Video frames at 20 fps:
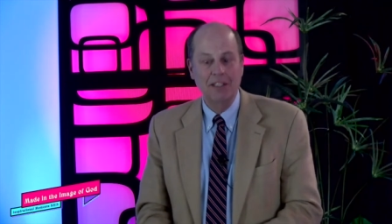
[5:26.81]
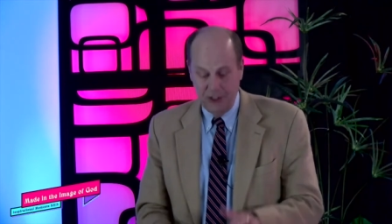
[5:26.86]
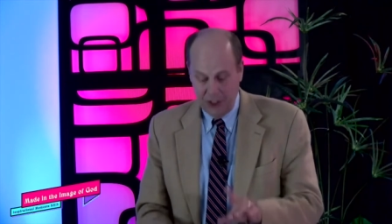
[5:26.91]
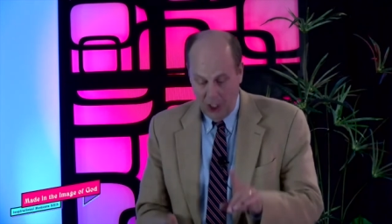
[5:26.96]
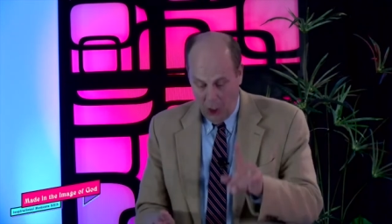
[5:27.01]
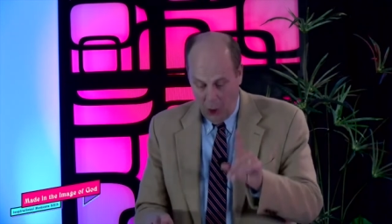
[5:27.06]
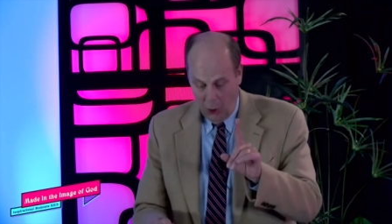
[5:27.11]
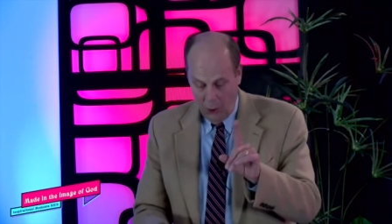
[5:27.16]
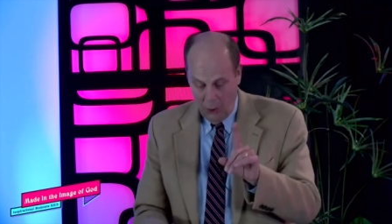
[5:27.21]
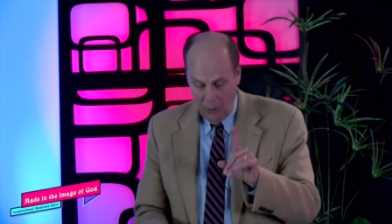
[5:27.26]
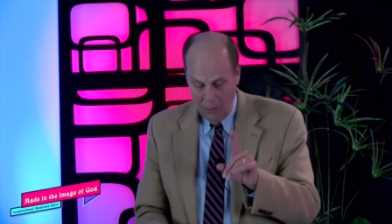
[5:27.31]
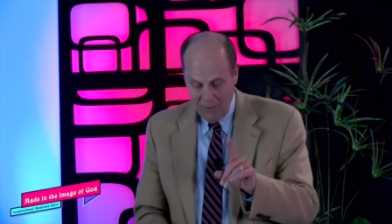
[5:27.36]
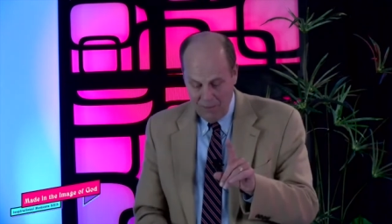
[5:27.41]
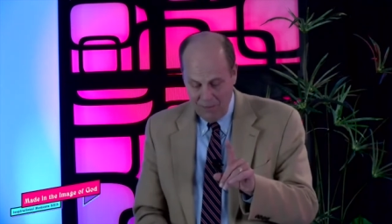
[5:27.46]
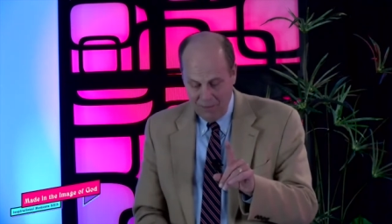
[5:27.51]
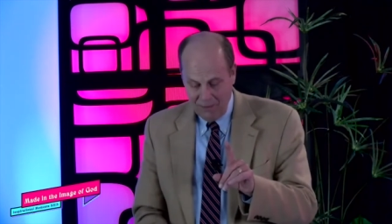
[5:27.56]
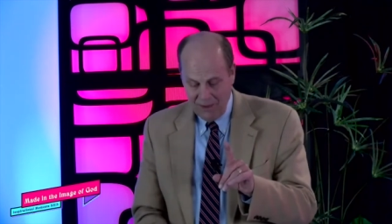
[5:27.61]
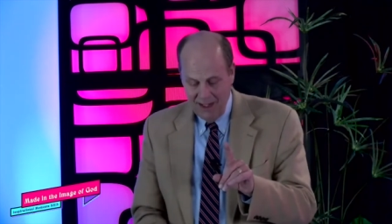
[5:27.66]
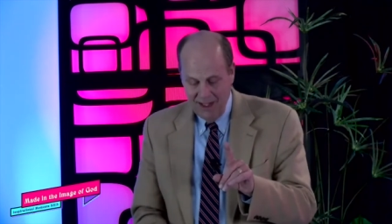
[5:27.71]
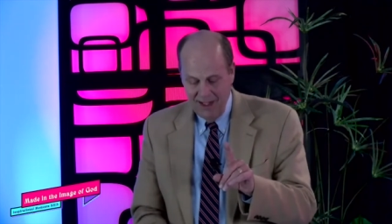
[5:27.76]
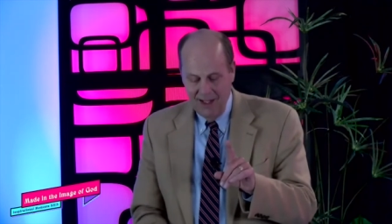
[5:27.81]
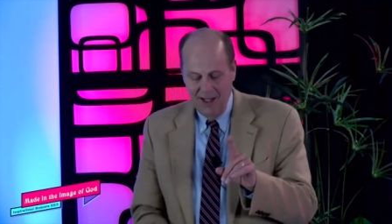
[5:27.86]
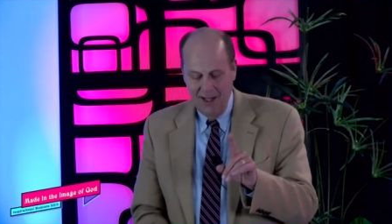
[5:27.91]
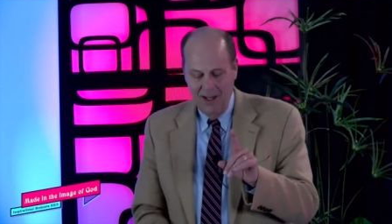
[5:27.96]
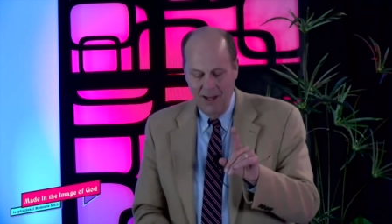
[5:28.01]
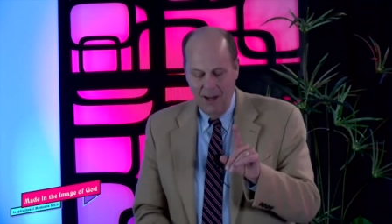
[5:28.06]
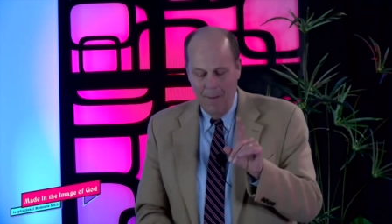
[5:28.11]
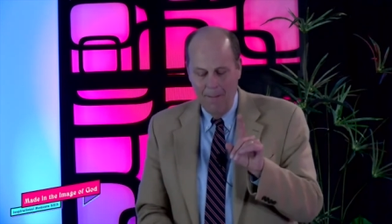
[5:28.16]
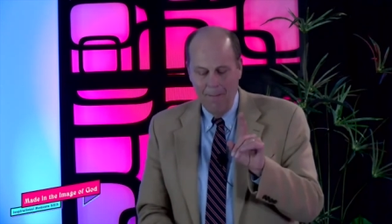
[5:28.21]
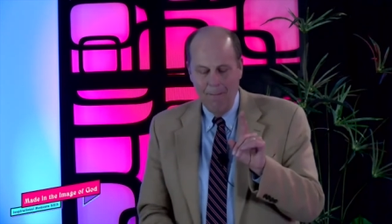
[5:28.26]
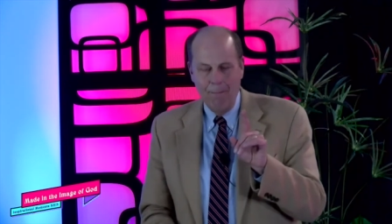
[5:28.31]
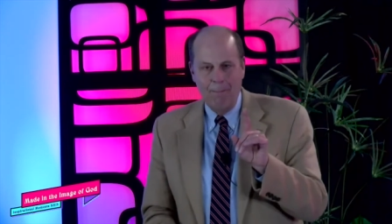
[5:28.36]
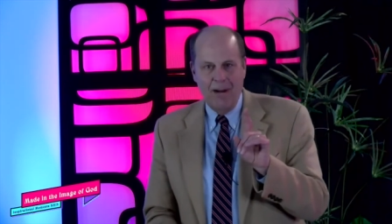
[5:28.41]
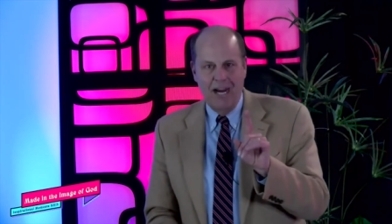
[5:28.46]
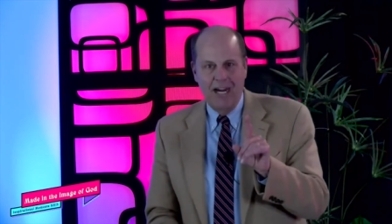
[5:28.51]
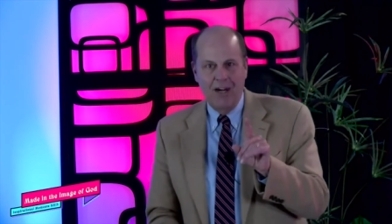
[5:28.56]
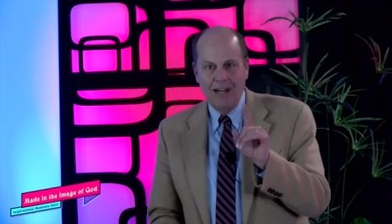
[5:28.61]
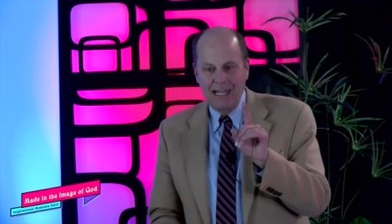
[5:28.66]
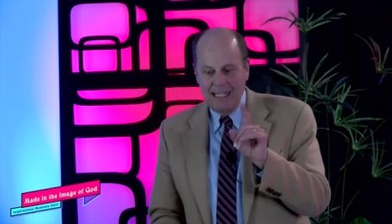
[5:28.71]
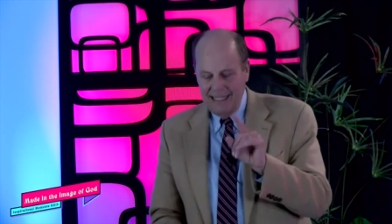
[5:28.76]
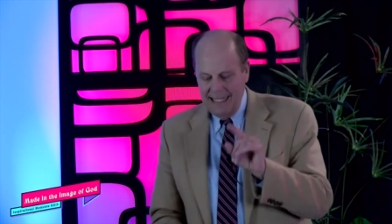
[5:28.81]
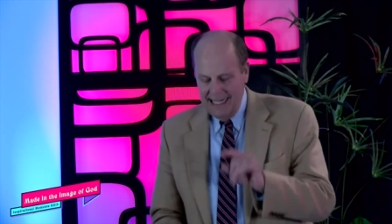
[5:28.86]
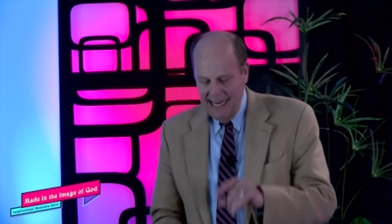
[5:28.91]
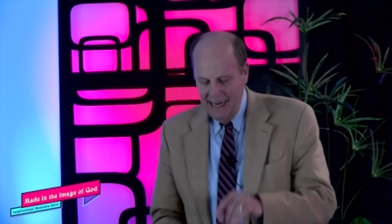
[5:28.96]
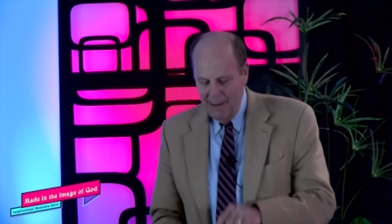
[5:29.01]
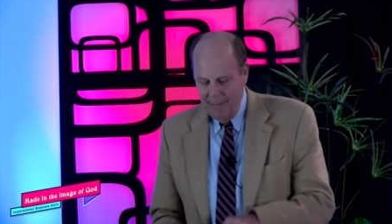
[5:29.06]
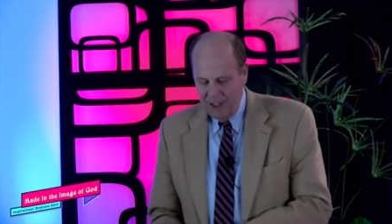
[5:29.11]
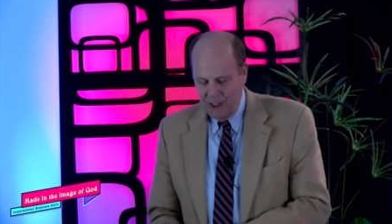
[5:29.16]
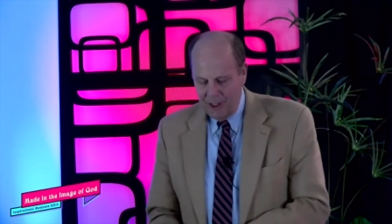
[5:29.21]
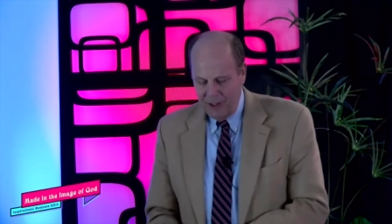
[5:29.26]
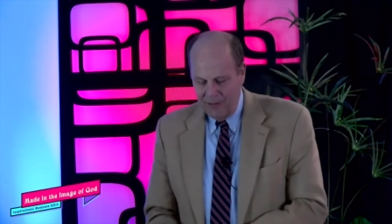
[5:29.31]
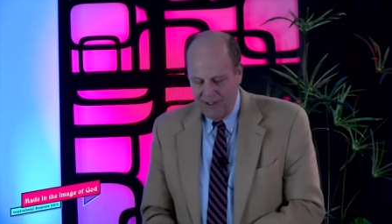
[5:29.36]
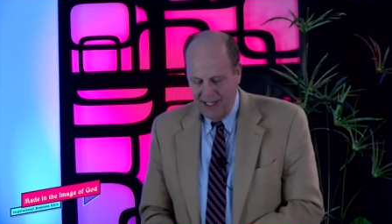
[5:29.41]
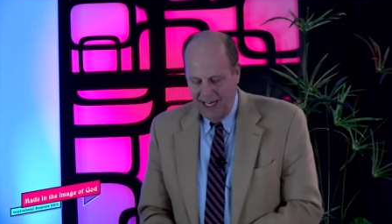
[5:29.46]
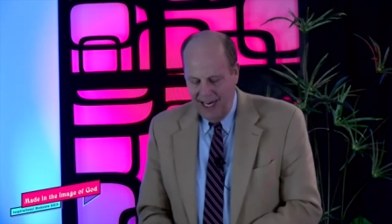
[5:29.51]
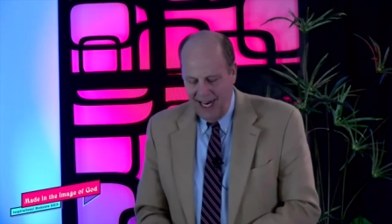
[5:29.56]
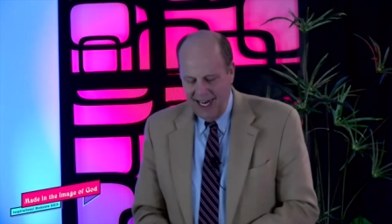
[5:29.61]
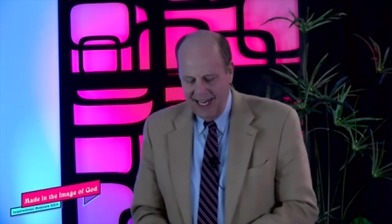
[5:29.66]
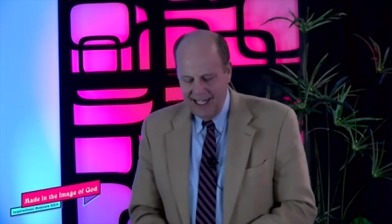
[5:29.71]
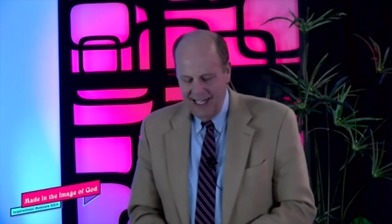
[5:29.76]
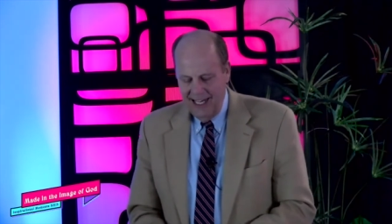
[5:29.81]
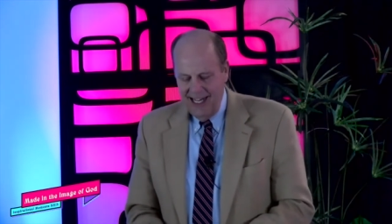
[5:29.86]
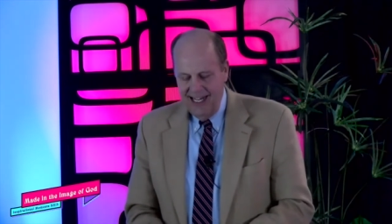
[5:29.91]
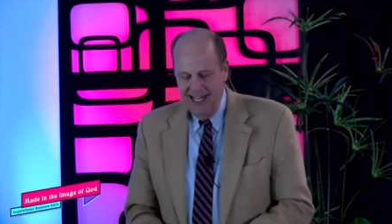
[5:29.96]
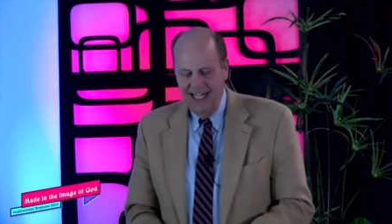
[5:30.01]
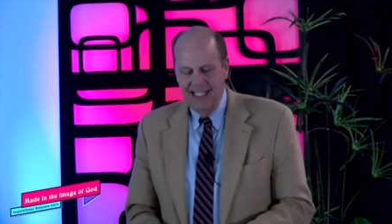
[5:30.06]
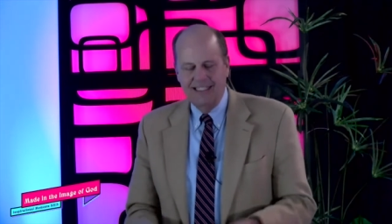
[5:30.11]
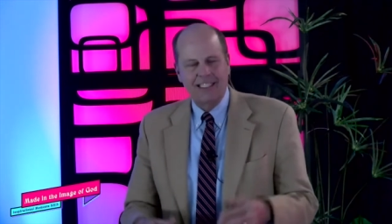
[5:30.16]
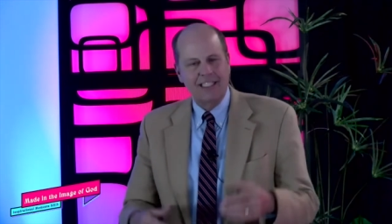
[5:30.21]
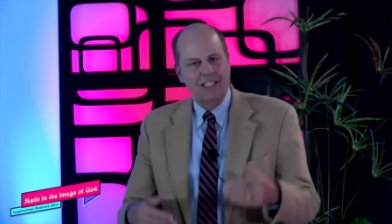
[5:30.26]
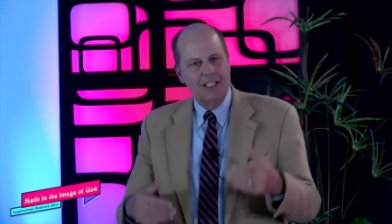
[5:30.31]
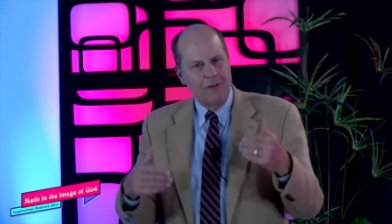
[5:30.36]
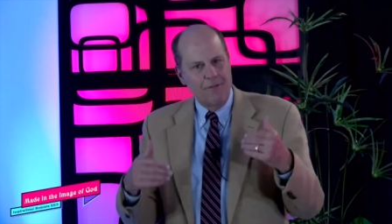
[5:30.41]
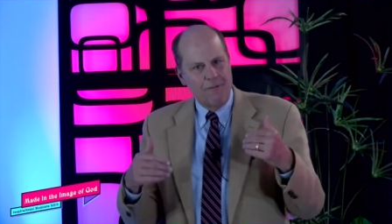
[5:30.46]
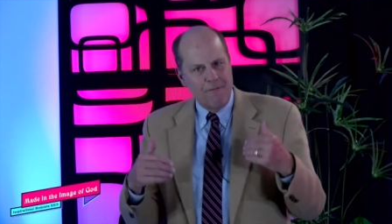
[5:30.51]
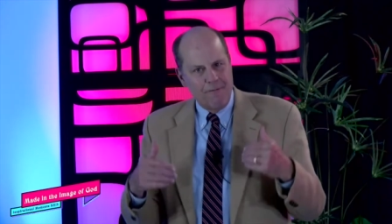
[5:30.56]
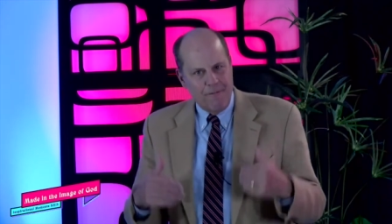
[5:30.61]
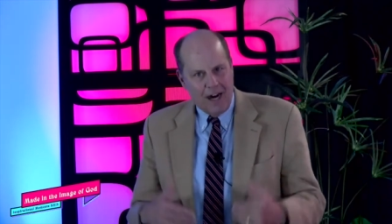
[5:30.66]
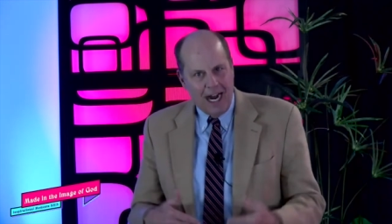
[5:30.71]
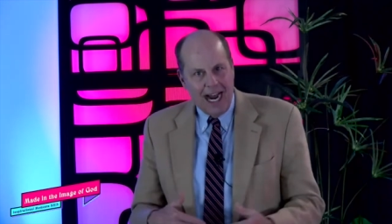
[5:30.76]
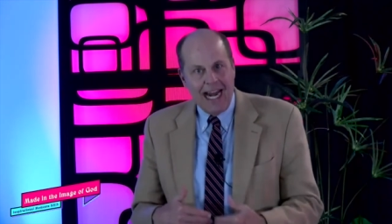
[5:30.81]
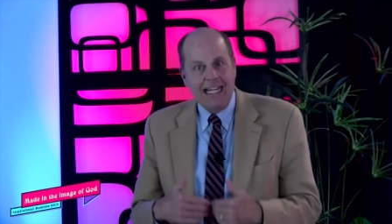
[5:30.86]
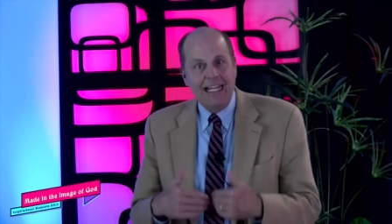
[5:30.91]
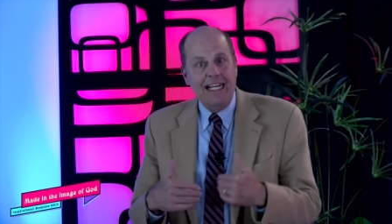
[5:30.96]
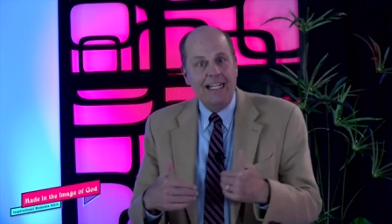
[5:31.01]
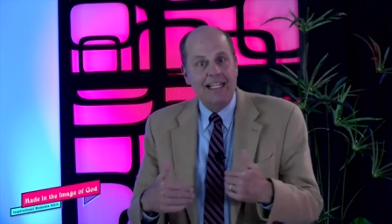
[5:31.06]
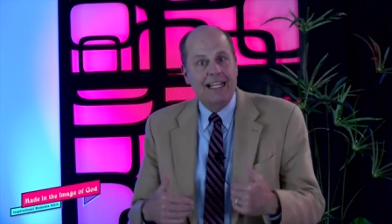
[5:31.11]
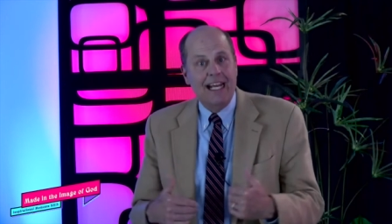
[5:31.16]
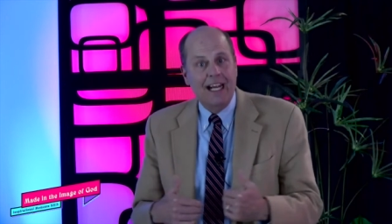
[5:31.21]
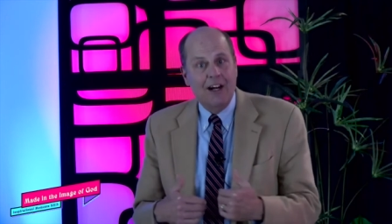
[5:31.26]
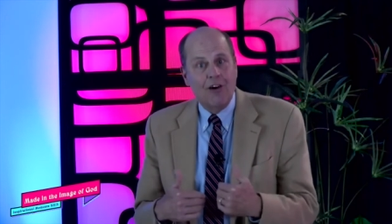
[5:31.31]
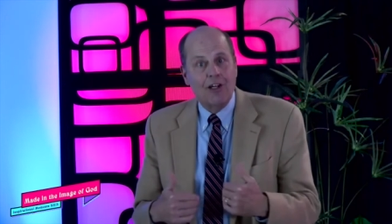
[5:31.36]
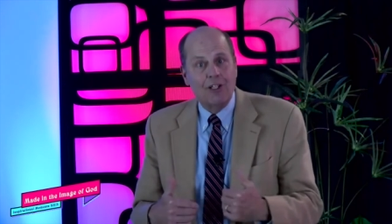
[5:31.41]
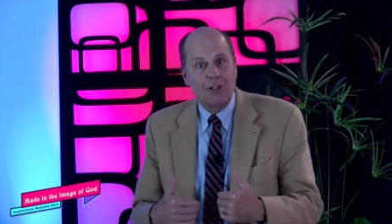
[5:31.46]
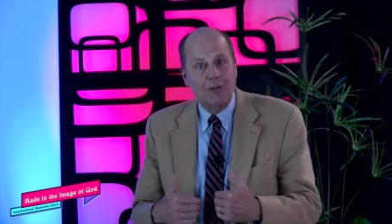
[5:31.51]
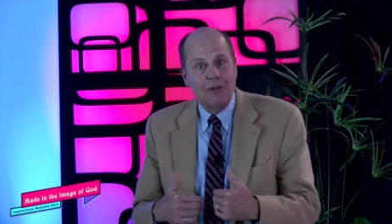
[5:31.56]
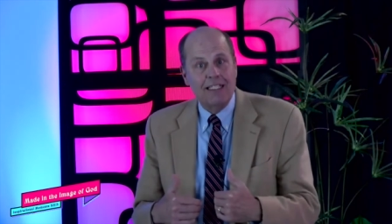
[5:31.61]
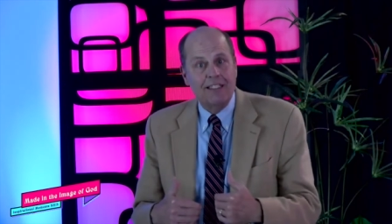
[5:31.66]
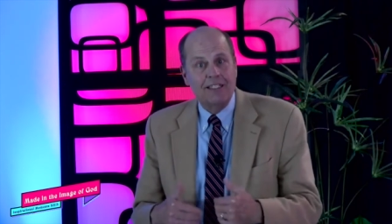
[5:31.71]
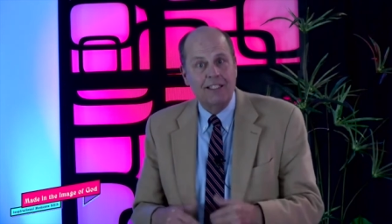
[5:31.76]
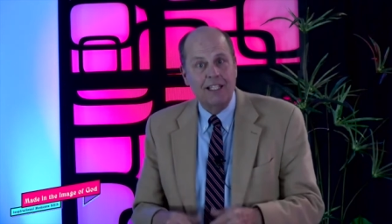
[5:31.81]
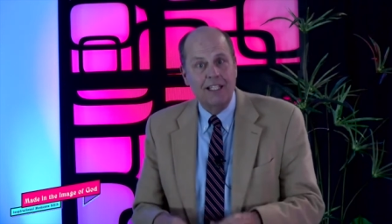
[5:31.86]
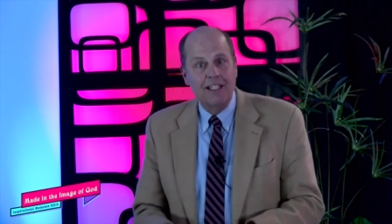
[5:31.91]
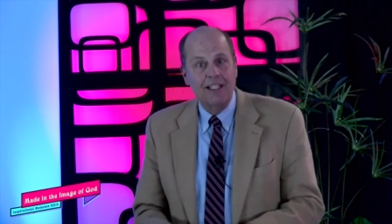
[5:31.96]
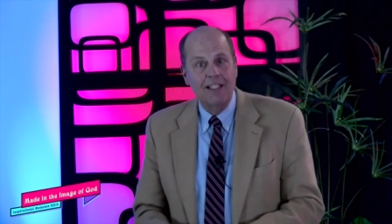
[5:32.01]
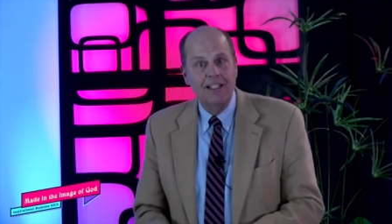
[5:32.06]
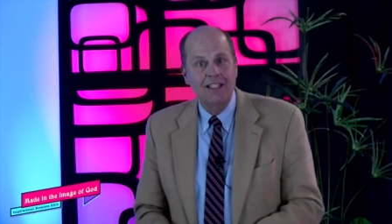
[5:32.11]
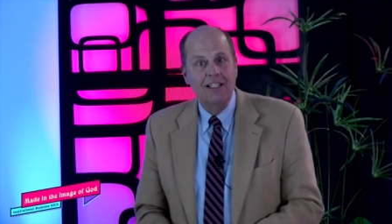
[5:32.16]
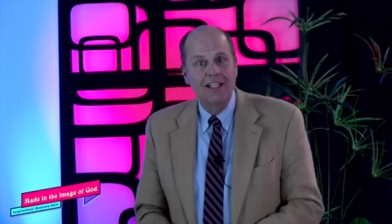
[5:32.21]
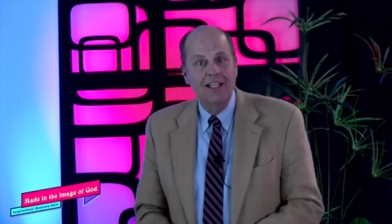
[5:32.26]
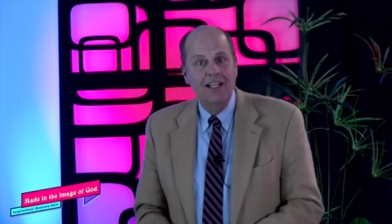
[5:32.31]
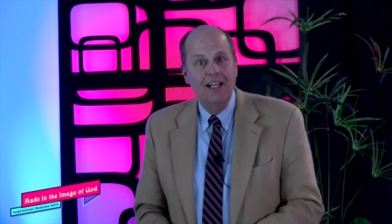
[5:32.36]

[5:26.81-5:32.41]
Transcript: So, bearing the image of God is a defining characteristic